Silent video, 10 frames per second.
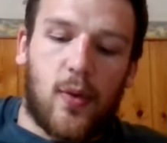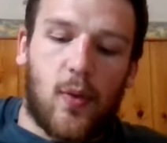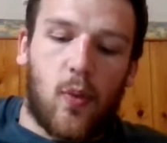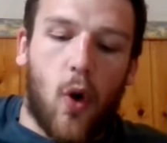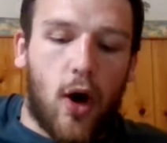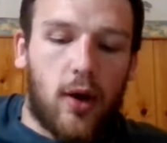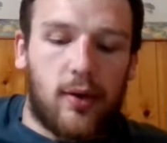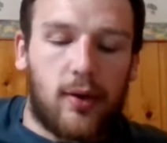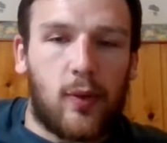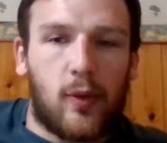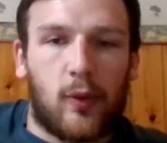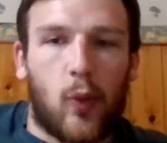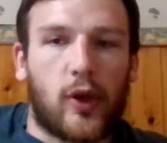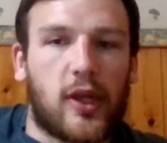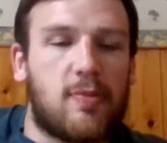what
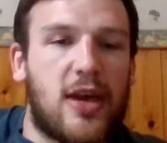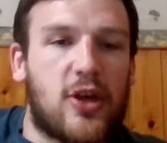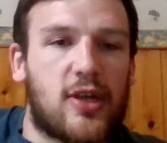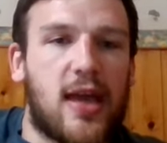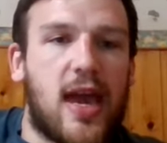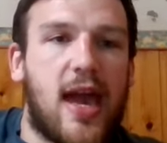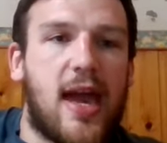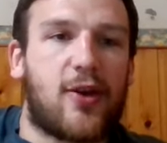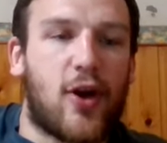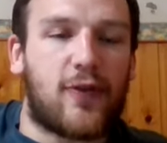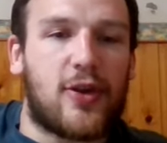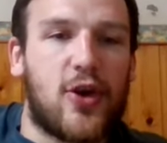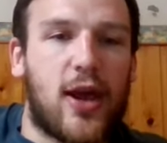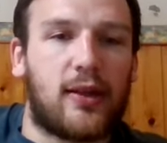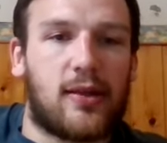does Misha say CrossFit
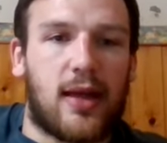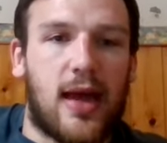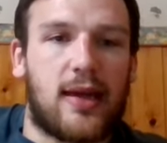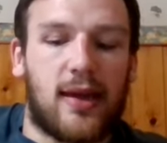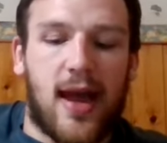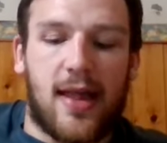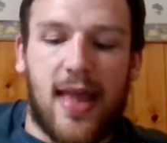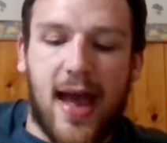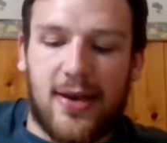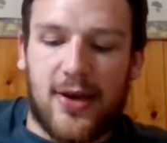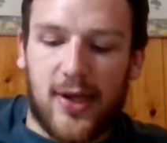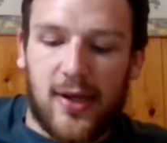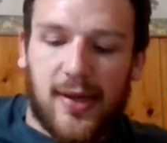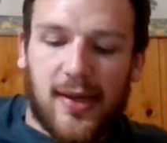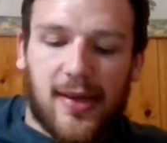New England's like? And then
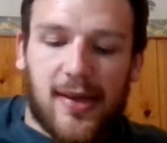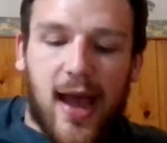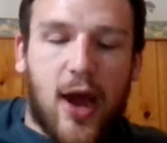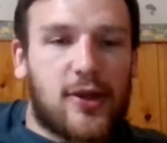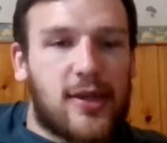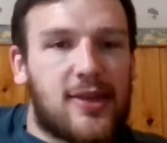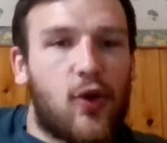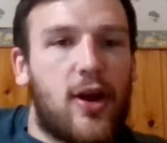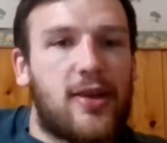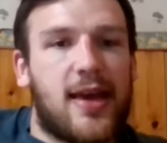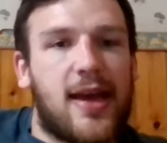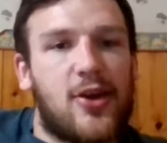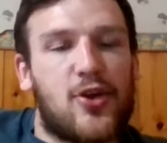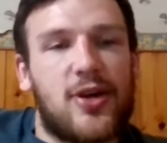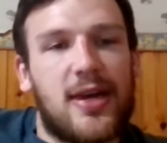how does the stories
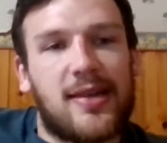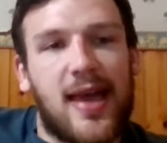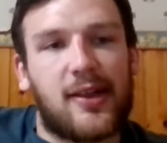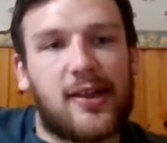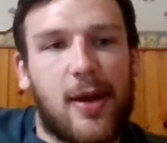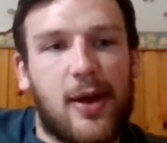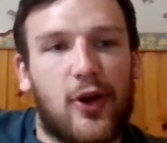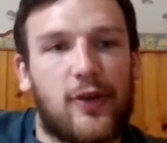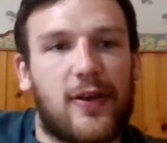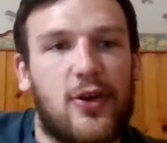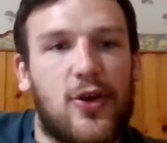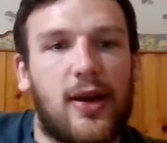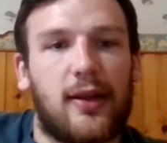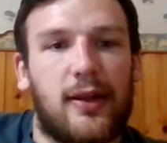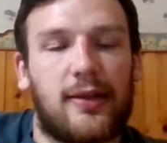that she tells about CrossFit New
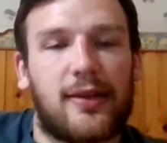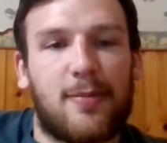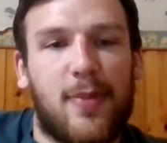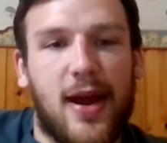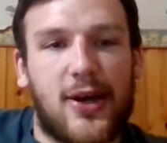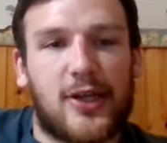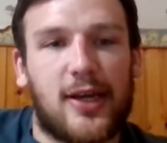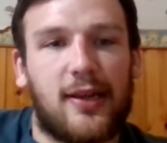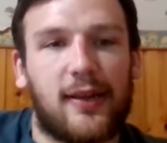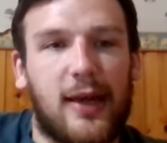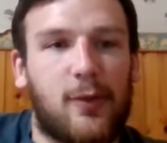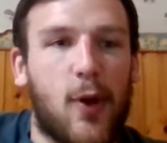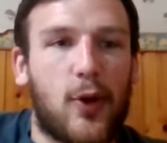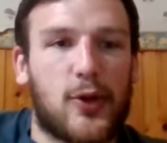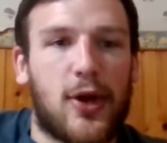England compare to what
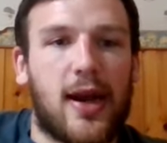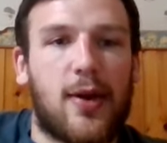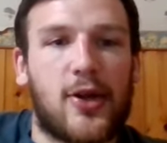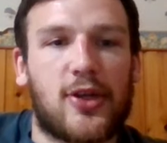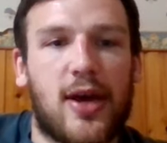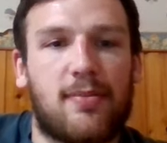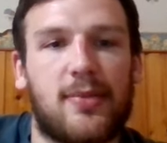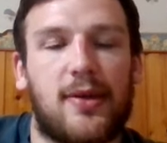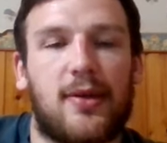goes on in our gym?